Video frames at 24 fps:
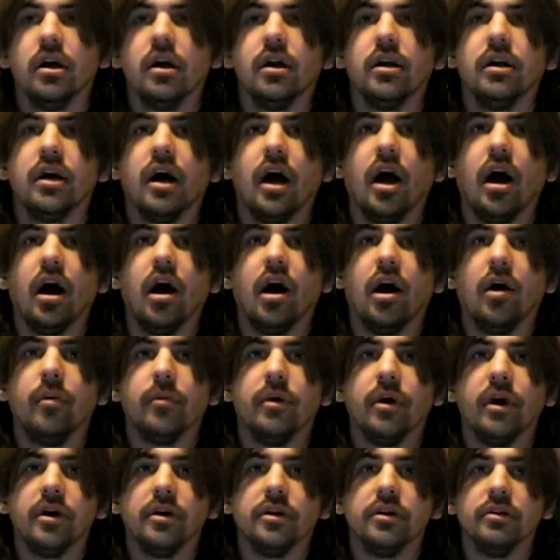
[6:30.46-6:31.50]
Now I'm
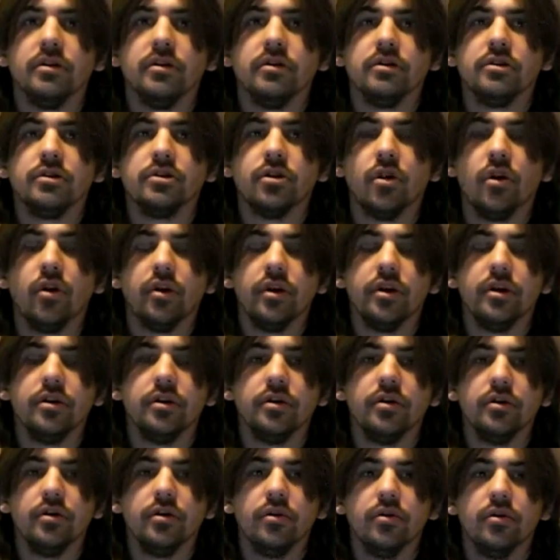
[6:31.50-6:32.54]
going to show
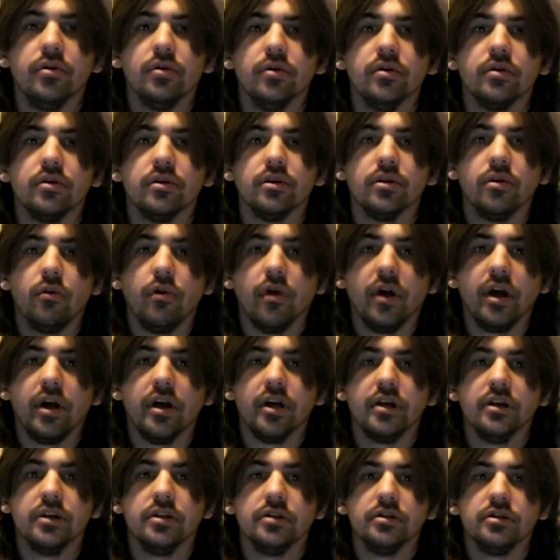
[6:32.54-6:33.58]
you the
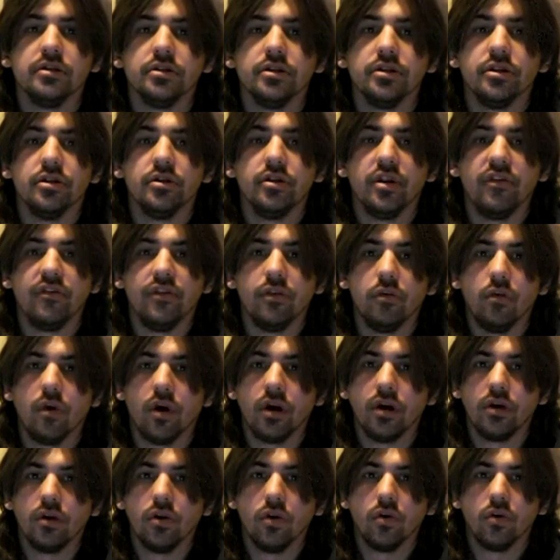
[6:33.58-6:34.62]
ways to, if you
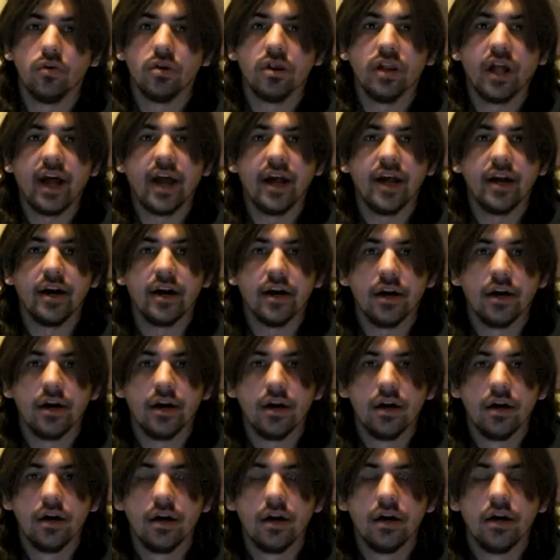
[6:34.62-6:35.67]
want to go lighter
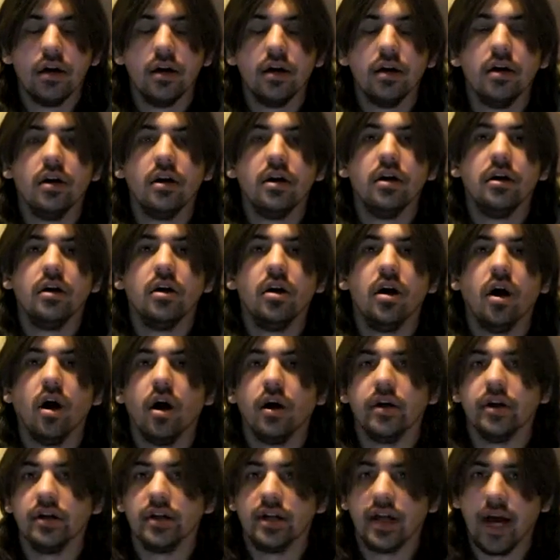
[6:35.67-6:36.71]

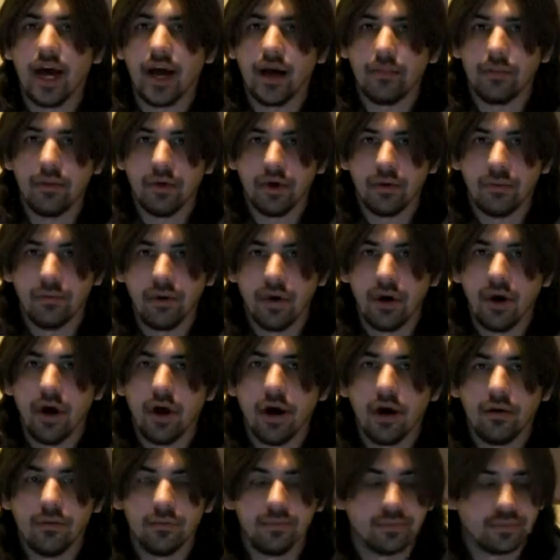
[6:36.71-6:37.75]
on a tap and a
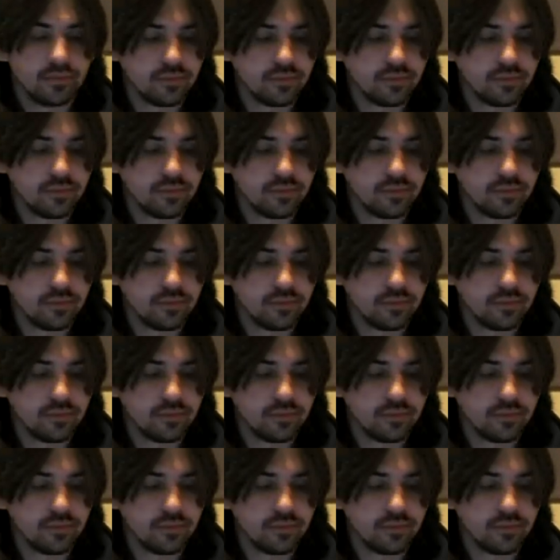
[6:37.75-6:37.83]
pop.